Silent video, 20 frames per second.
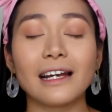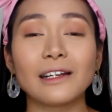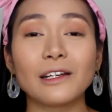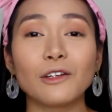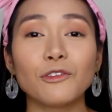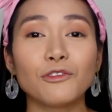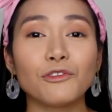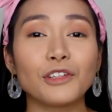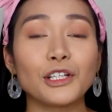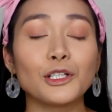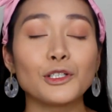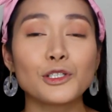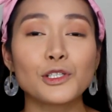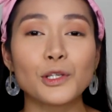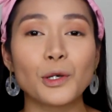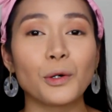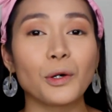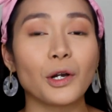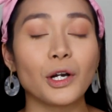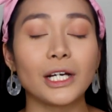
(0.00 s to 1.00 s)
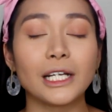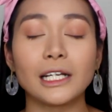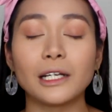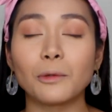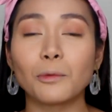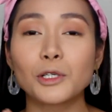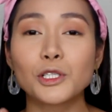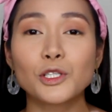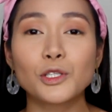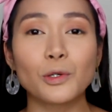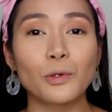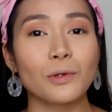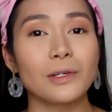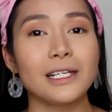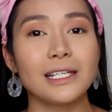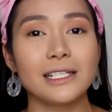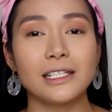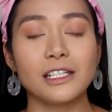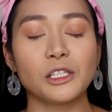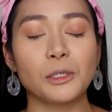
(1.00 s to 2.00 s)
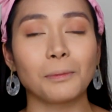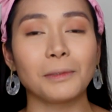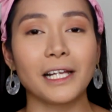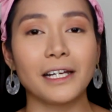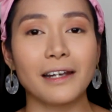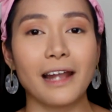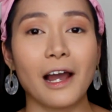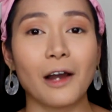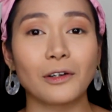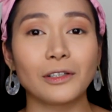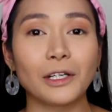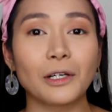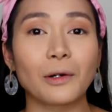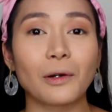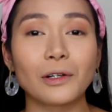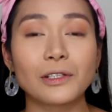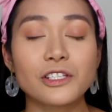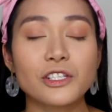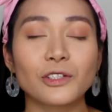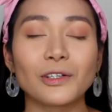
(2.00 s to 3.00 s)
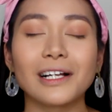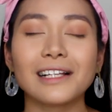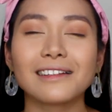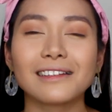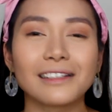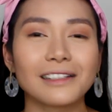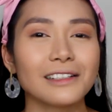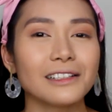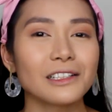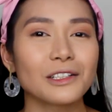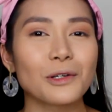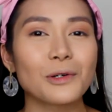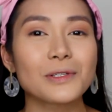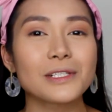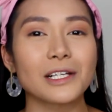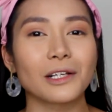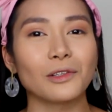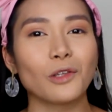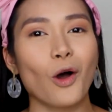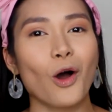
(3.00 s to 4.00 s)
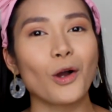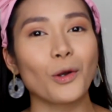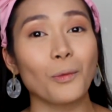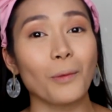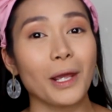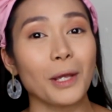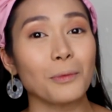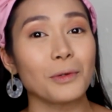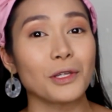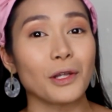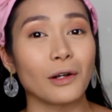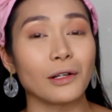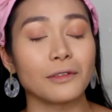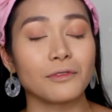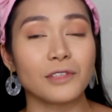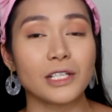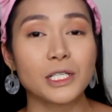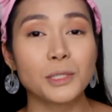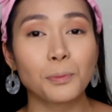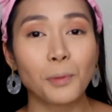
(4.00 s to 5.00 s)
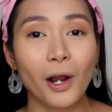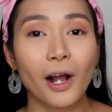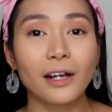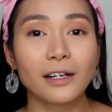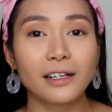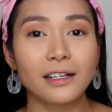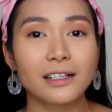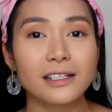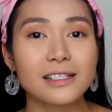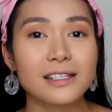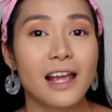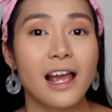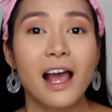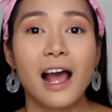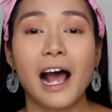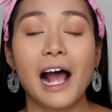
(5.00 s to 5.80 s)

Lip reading: and it feels so good, and it was so easy to blend out, and also a little goes a long way with all of these products.